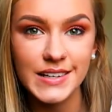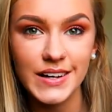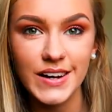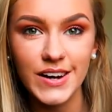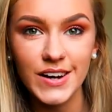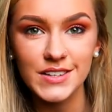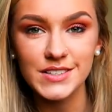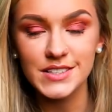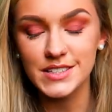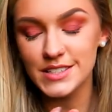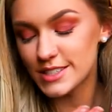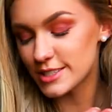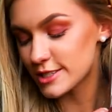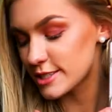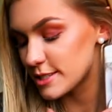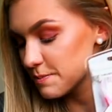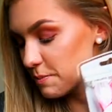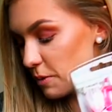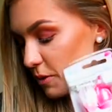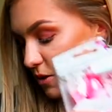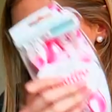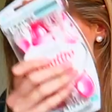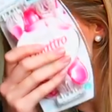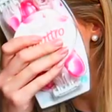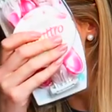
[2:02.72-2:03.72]
So I got
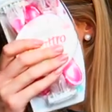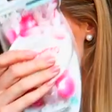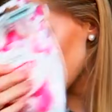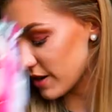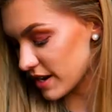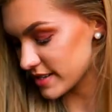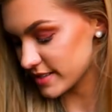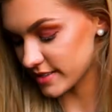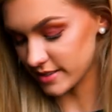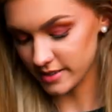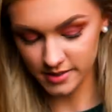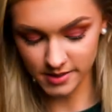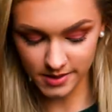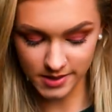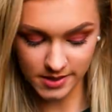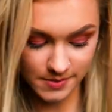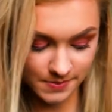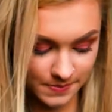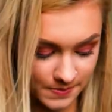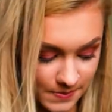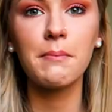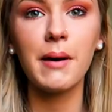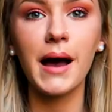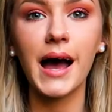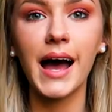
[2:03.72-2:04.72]
disposable razors,
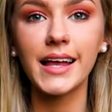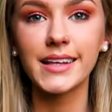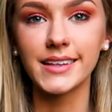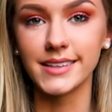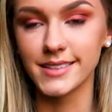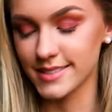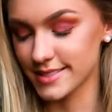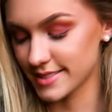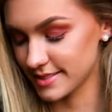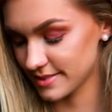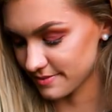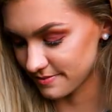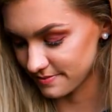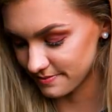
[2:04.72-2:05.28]
pants,